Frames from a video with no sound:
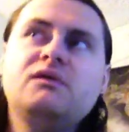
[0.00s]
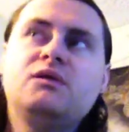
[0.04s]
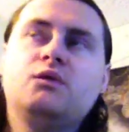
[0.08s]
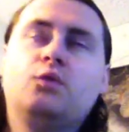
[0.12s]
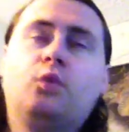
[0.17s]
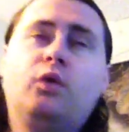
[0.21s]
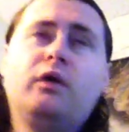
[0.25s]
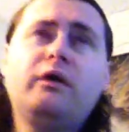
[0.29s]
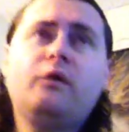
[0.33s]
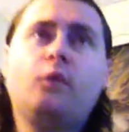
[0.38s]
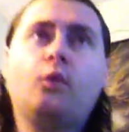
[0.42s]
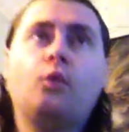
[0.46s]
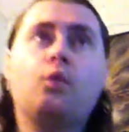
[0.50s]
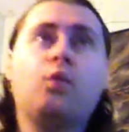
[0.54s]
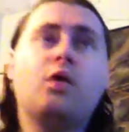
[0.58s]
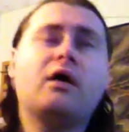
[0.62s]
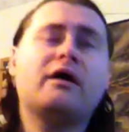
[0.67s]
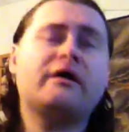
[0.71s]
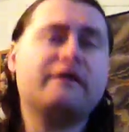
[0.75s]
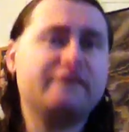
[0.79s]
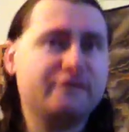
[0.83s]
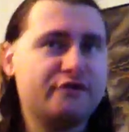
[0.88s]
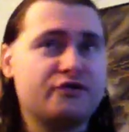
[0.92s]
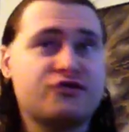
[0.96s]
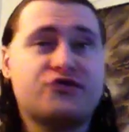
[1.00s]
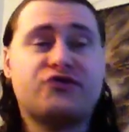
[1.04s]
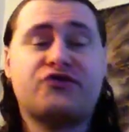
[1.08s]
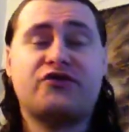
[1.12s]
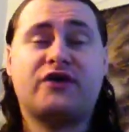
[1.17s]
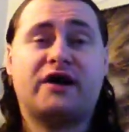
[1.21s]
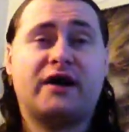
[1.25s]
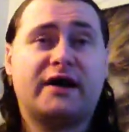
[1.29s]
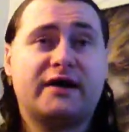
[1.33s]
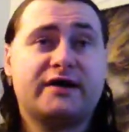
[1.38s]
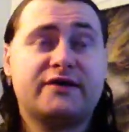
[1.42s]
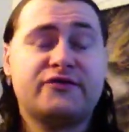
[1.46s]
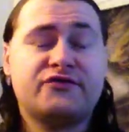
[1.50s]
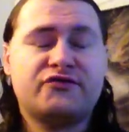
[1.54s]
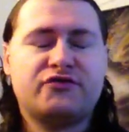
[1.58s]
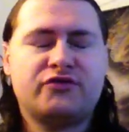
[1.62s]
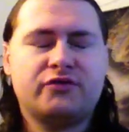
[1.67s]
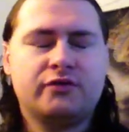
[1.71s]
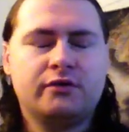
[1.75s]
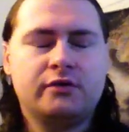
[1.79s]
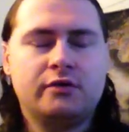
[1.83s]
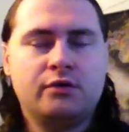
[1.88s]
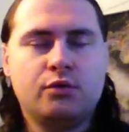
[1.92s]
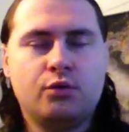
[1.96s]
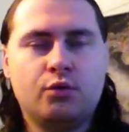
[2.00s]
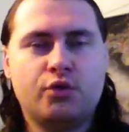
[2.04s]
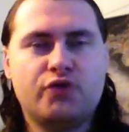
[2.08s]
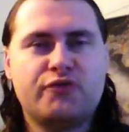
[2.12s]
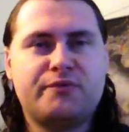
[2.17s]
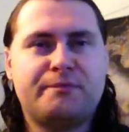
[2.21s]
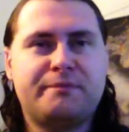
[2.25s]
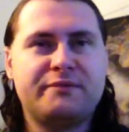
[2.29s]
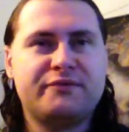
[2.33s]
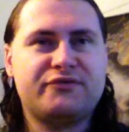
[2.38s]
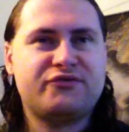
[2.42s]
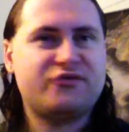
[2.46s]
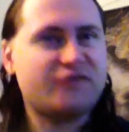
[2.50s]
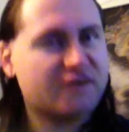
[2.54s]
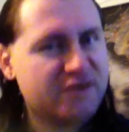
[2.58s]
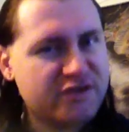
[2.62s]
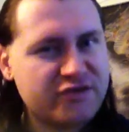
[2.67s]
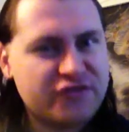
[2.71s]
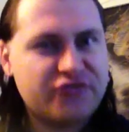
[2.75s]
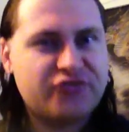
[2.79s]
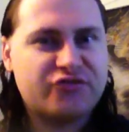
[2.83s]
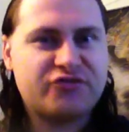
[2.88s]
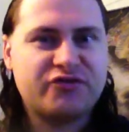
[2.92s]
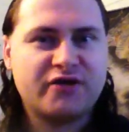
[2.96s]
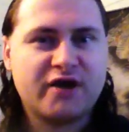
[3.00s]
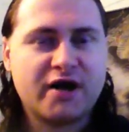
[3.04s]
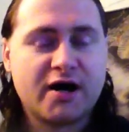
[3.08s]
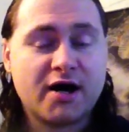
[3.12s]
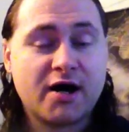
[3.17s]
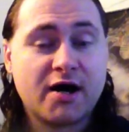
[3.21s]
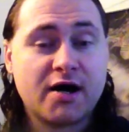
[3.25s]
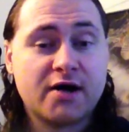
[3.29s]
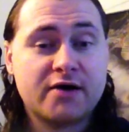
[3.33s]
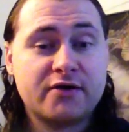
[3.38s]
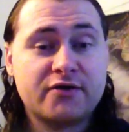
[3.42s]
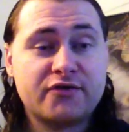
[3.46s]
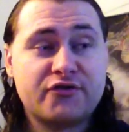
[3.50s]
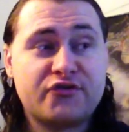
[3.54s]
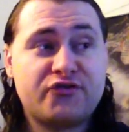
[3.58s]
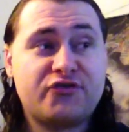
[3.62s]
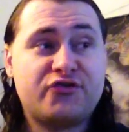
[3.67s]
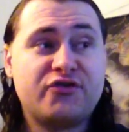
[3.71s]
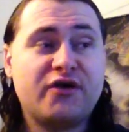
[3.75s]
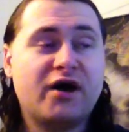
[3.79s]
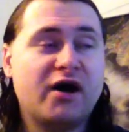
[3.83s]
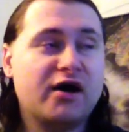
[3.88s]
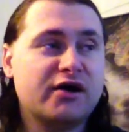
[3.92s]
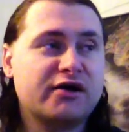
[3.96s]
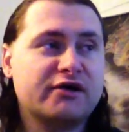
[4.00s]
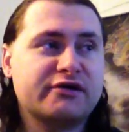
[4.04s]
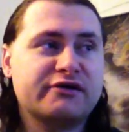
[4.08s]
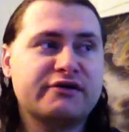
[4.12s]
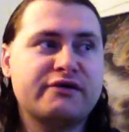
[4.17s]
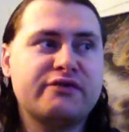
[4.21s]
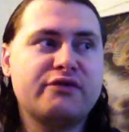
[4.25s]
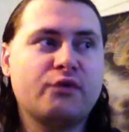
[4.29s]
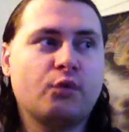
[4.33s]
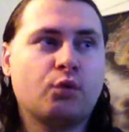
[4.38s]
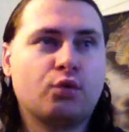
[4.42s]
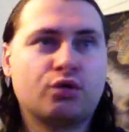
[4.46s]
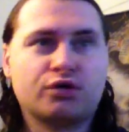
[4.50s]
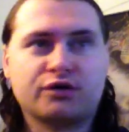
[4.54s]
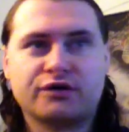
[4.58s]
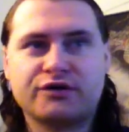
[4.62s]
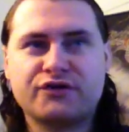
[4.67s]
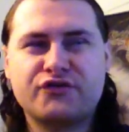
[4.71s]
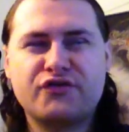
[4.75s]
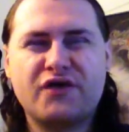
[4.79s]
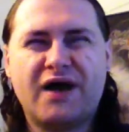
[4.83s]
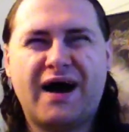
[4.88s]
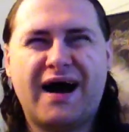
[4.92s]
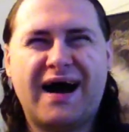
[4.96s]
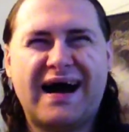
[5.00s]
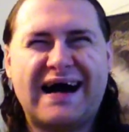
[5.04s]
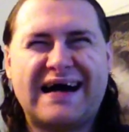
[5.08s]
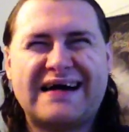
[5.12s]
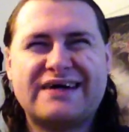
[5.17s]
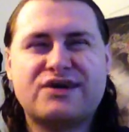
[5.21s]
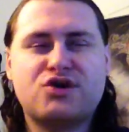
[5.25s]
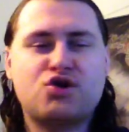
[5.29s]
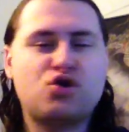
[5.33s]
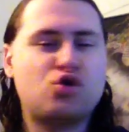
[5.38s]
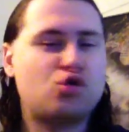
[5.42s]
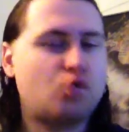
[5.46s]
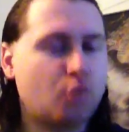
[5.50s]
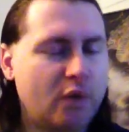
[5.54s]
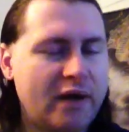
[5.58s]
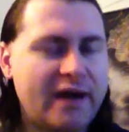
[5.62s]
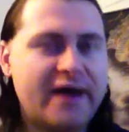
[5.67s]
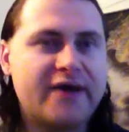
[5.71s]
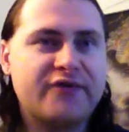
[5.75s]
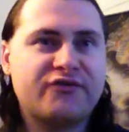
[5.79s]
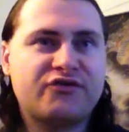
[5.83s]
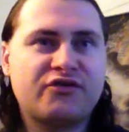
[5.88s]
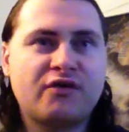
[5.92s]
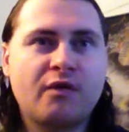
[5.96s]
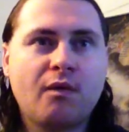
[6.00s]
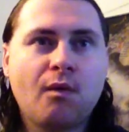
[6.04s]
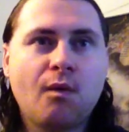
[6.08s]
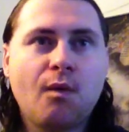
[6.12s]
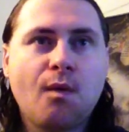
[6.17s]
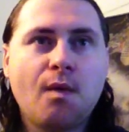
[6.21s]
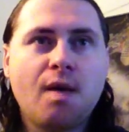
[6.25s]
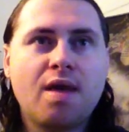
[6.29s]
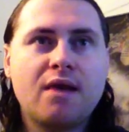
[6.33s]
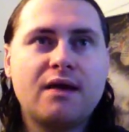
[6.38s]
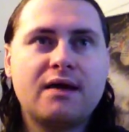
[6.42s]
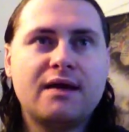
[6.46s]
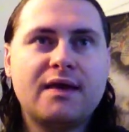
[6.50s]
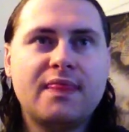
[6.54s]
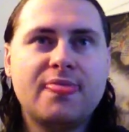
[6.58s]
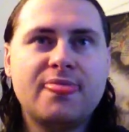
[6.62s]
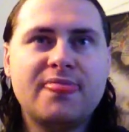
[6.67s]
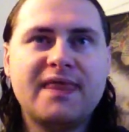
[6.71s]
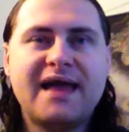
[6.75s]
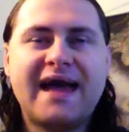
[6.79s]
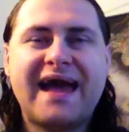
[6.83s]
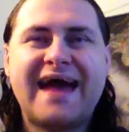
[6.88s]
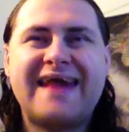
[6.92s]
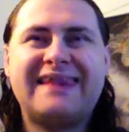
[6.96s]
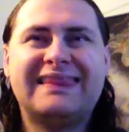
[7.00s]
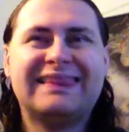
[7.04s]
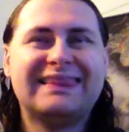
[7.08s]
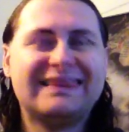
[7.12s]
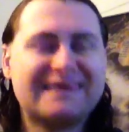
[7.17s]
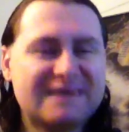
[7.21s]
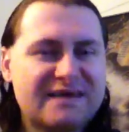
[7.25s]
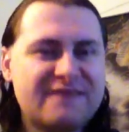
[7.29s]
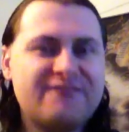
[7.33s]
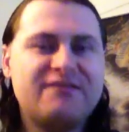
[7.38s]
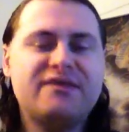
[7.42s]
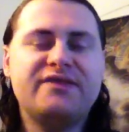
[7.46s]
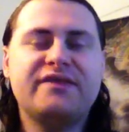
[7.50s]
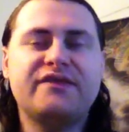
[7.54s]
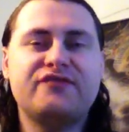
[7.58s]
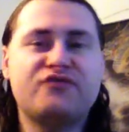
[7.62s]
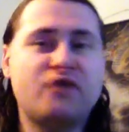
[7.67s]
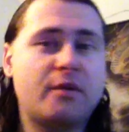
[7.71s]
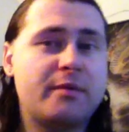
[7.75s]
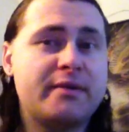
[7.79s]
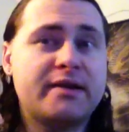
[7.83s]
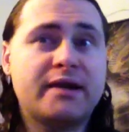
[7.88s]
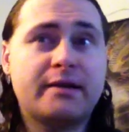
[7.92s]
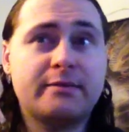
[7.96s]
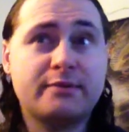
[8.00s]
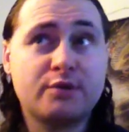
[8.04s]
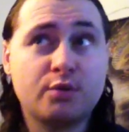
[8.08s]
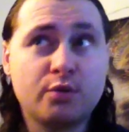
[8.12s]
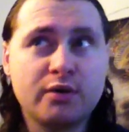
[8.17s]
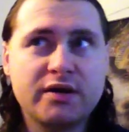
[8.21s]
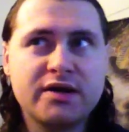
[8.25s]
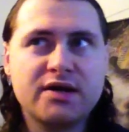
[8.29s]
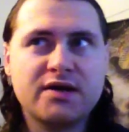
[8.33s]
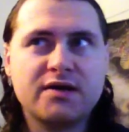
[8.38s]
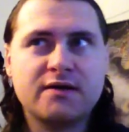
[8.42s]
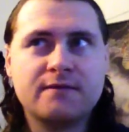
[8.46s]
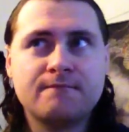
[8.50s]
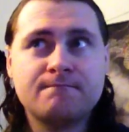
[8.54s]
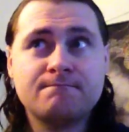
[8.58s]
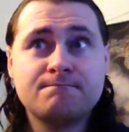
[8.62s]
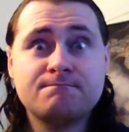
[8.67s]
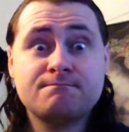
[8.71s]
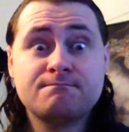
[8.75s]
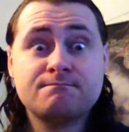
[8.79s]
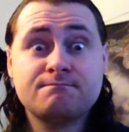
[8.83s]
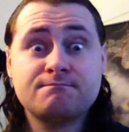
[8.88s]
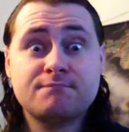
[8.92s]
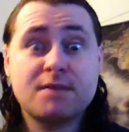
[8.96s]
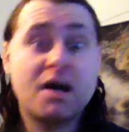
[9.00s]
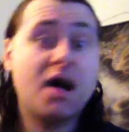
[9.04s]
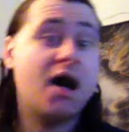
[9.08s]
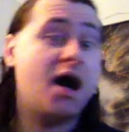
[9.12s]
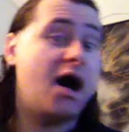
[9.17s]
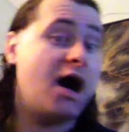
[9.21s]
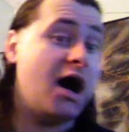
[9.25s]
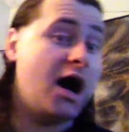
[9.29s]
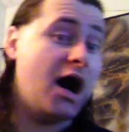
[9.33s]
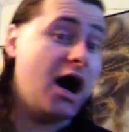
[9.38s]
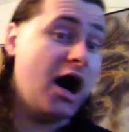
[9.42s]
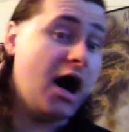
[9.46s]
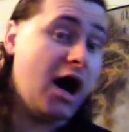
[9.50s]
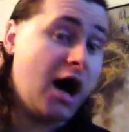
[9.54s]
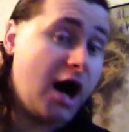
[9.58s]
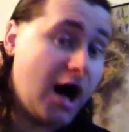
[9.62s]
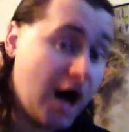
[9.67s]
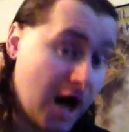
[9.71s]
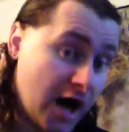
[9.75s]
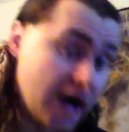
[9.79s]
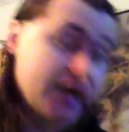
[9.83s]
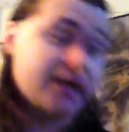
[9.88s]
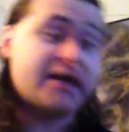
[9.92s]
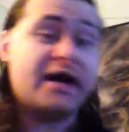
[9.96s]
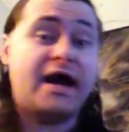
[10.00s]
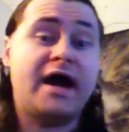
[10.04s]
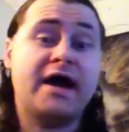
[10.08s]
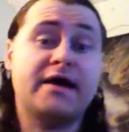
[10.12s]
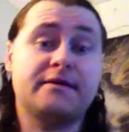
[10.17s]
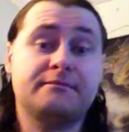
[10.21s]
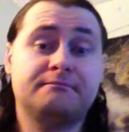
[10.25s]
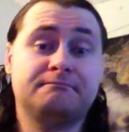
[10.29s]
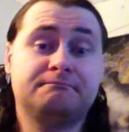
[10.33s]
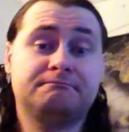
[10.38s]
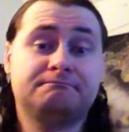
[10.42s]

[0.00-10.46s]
one one of those signs was Batista uttering the words "I quit" and leaving the WWE again.